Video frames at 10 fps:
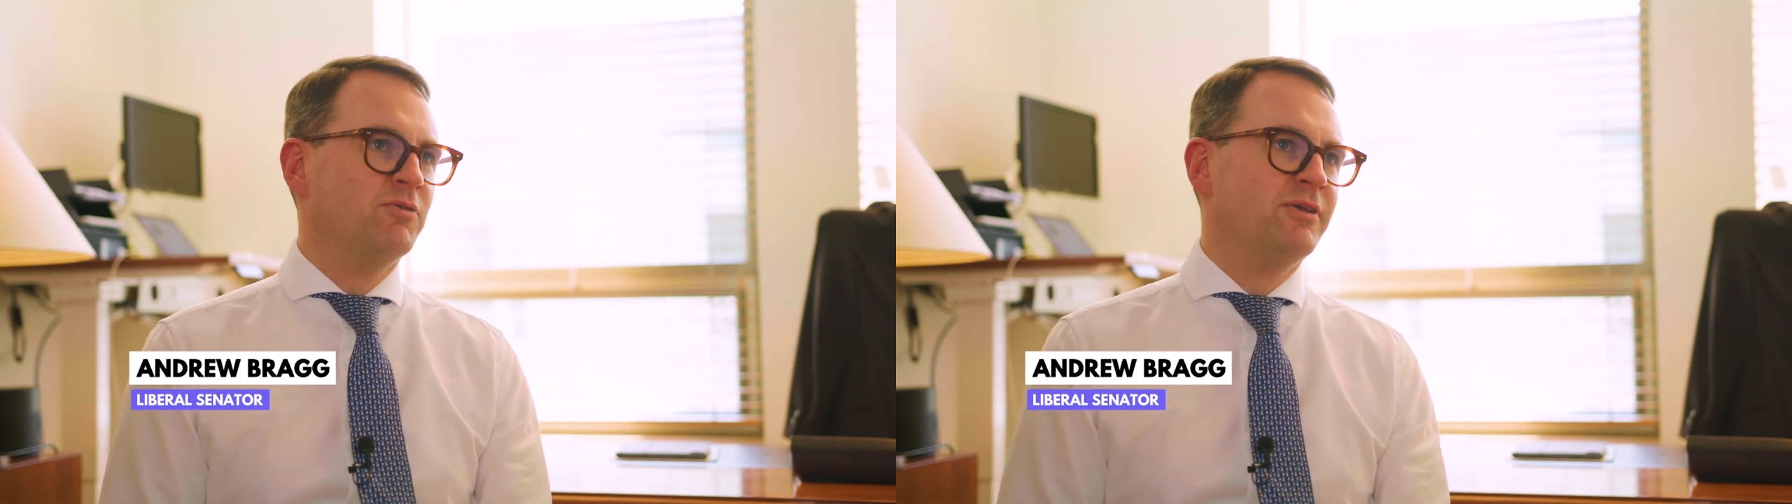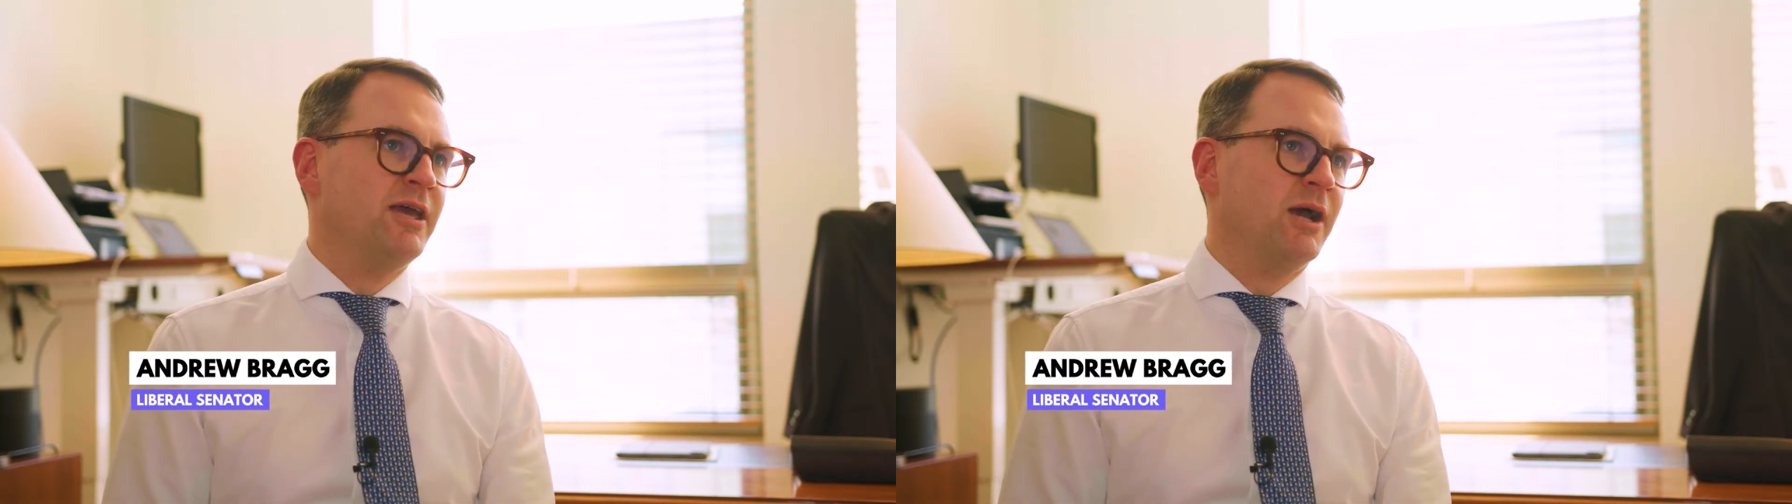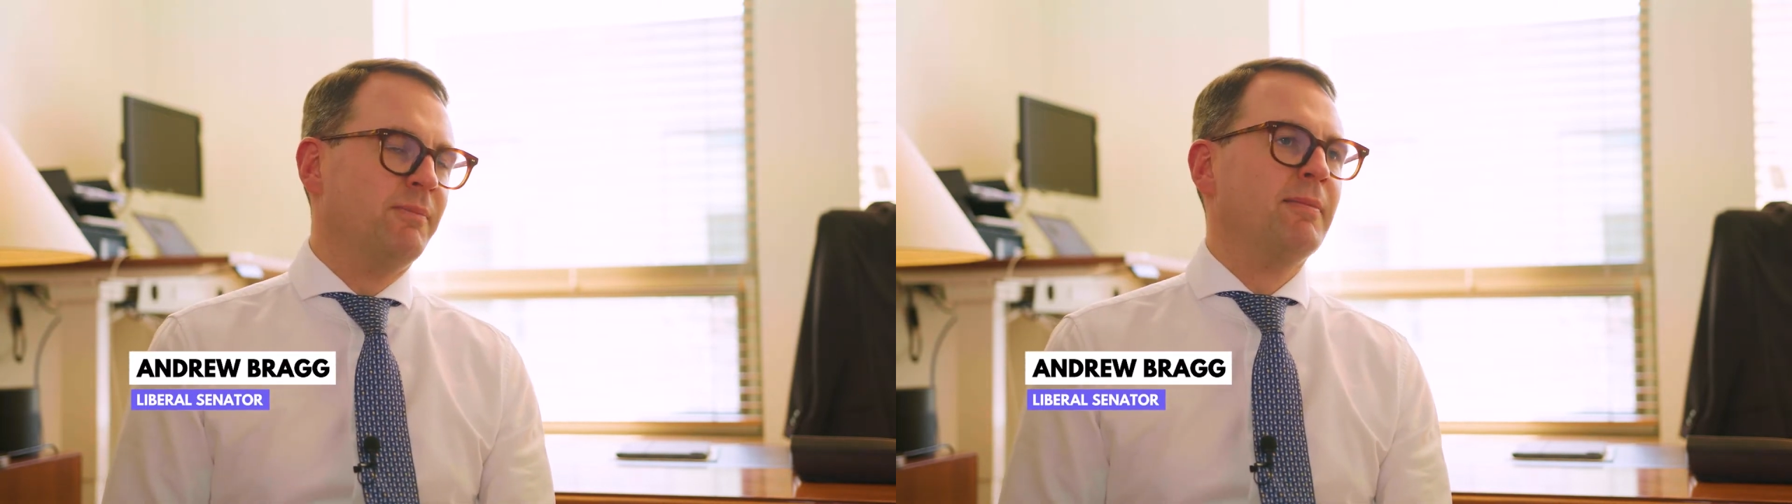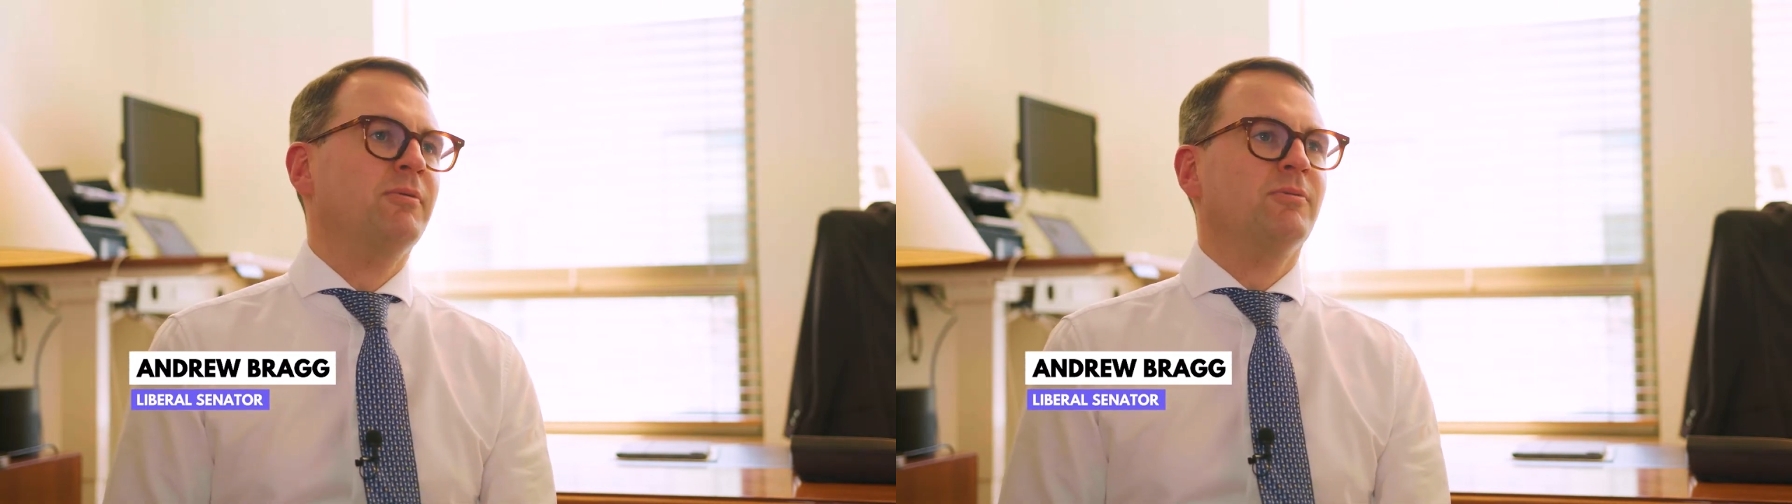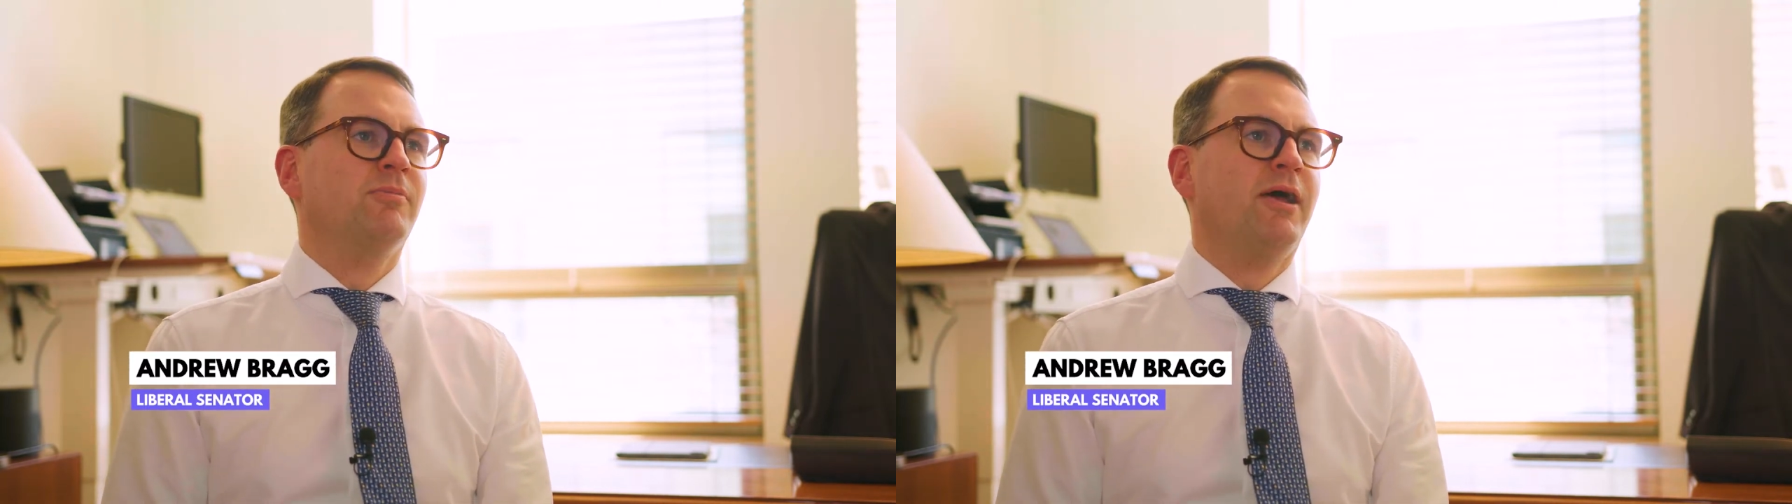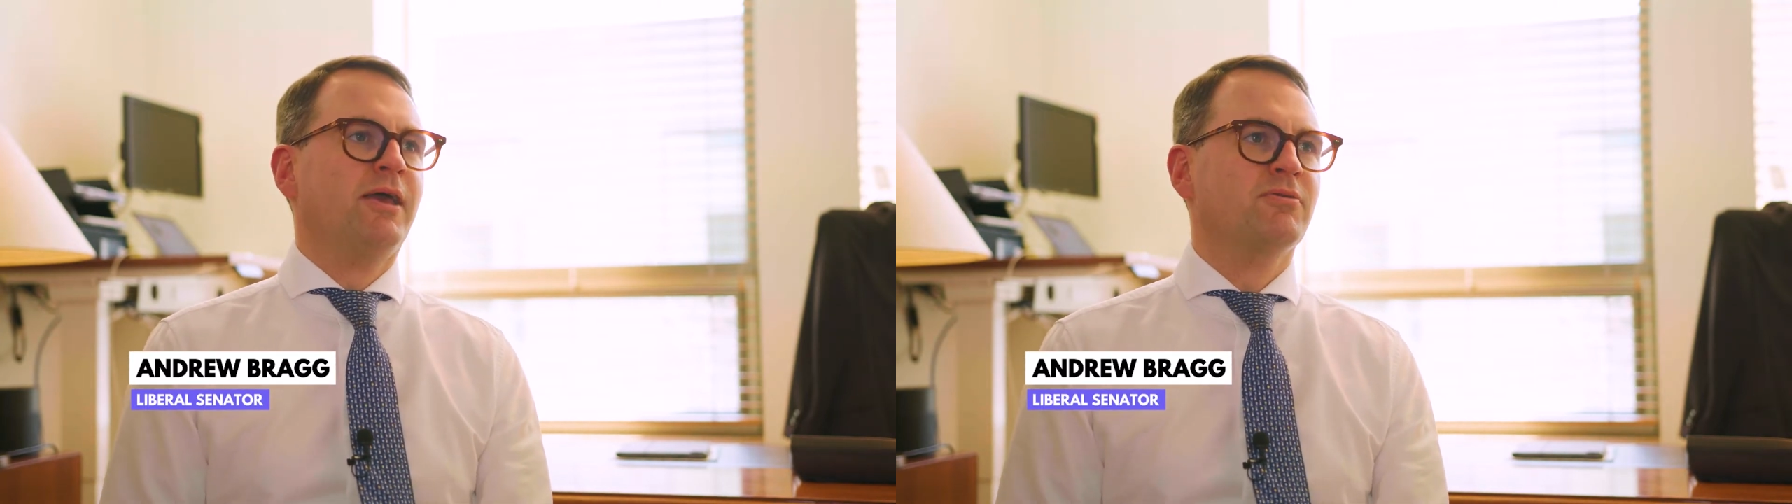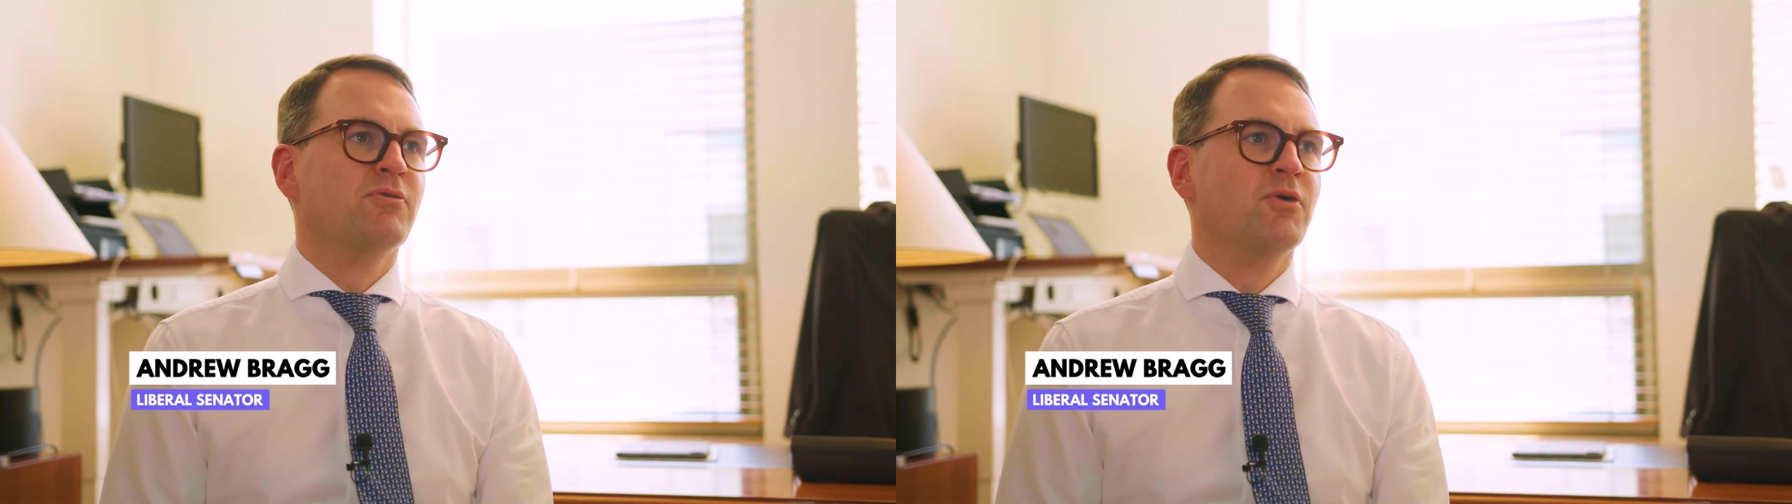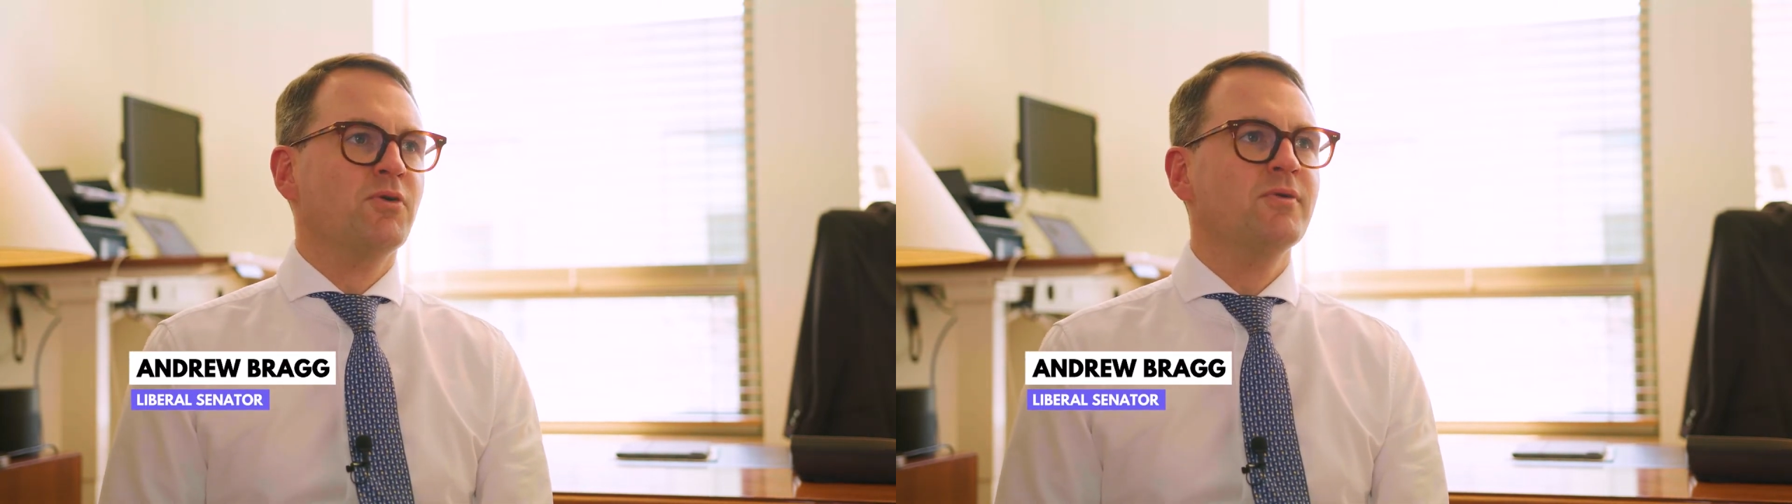for younger people to break
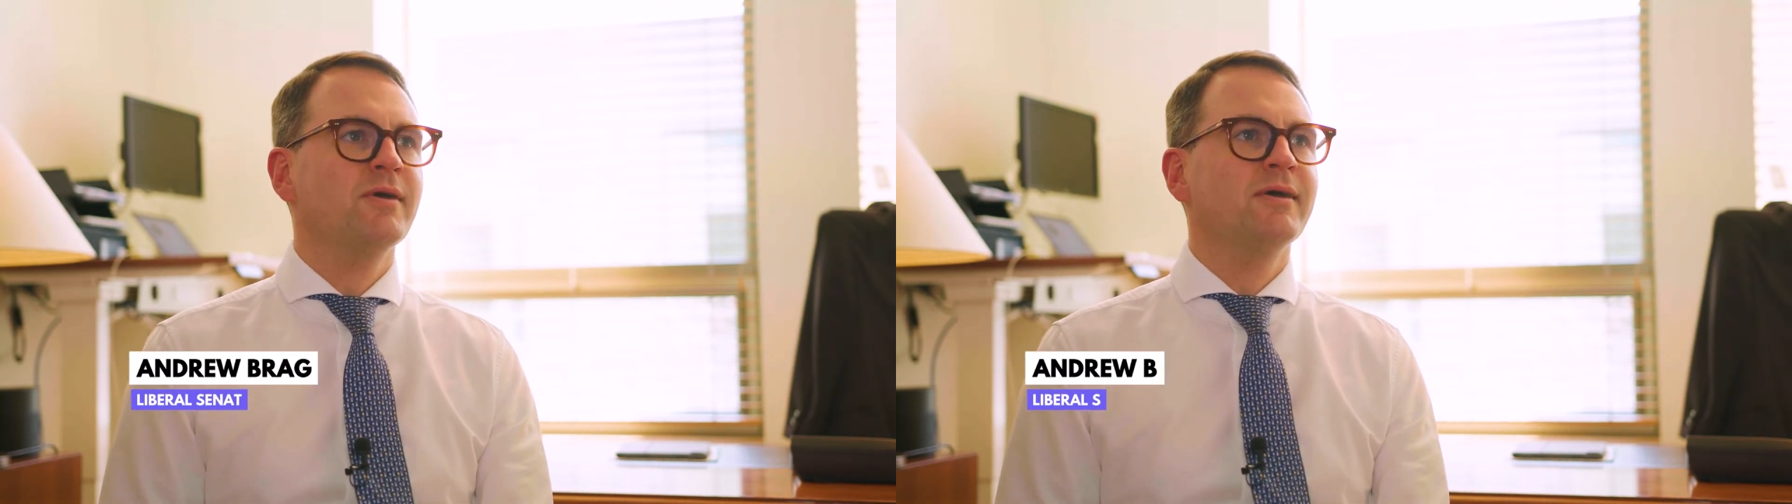through.